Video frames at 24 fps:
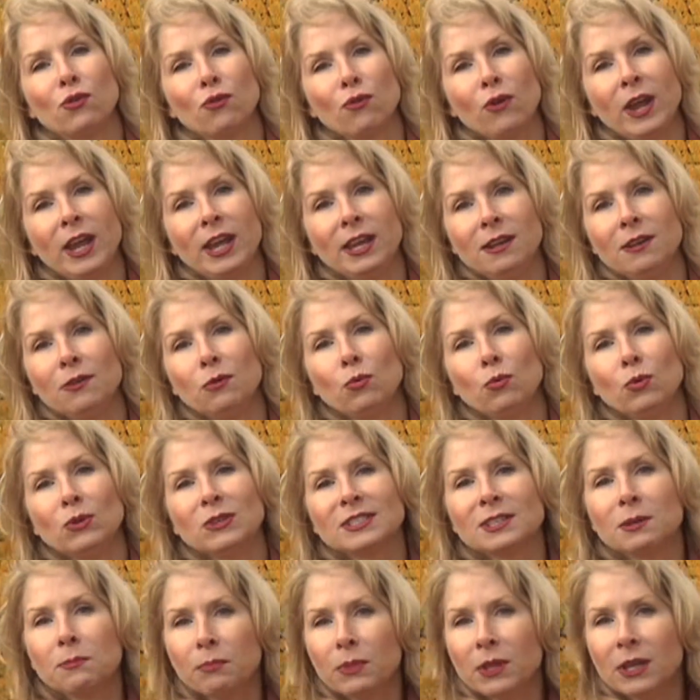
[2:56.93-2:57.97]
great with
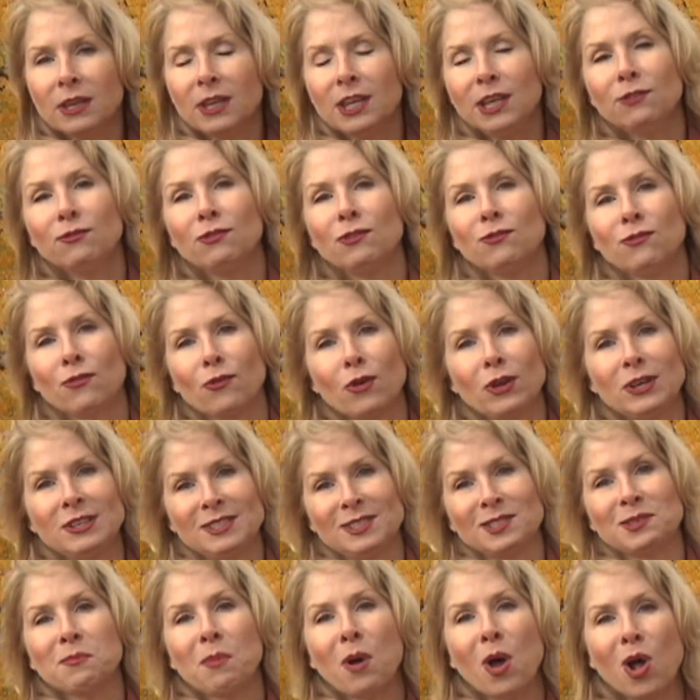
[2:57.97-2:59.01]
something even very
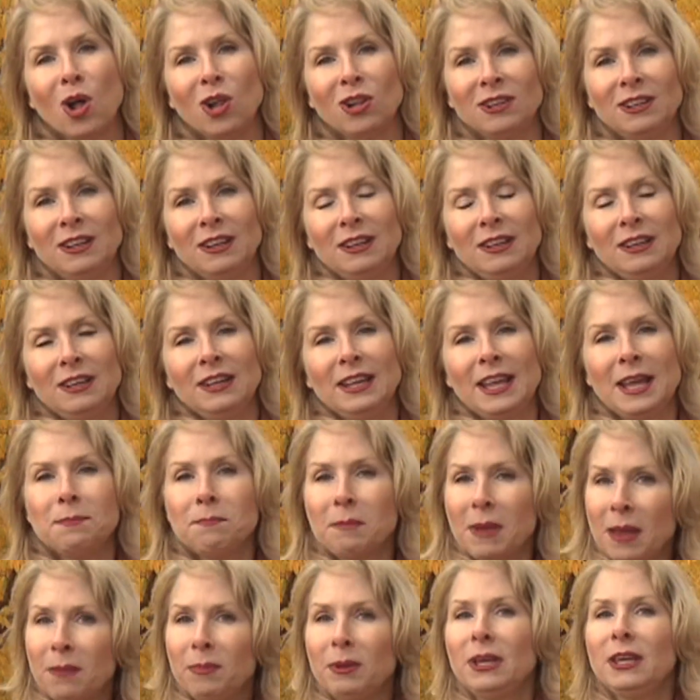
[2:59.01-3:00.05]
small. And
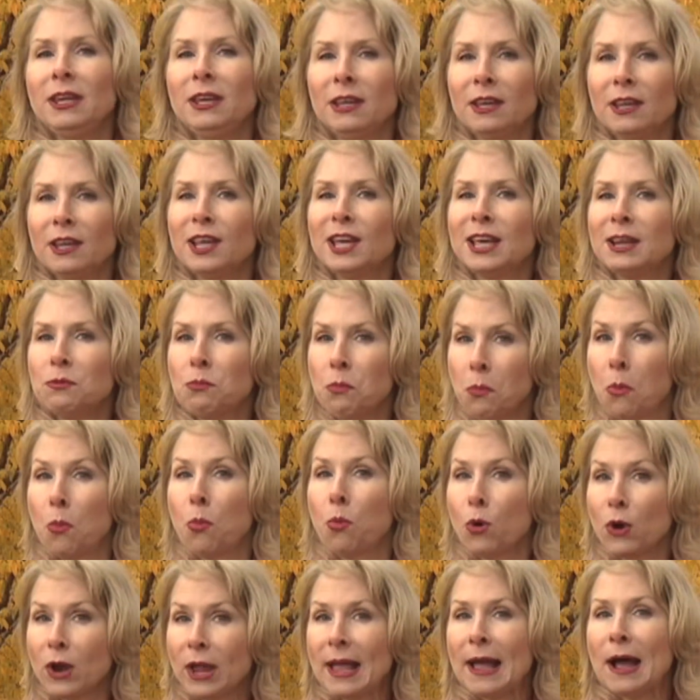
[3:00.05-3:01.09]
maybe He can
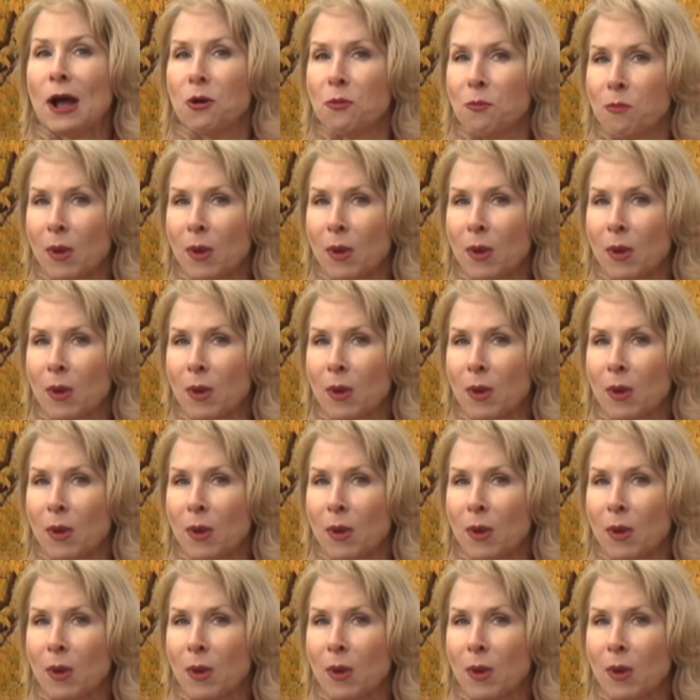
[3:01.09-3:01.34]
work out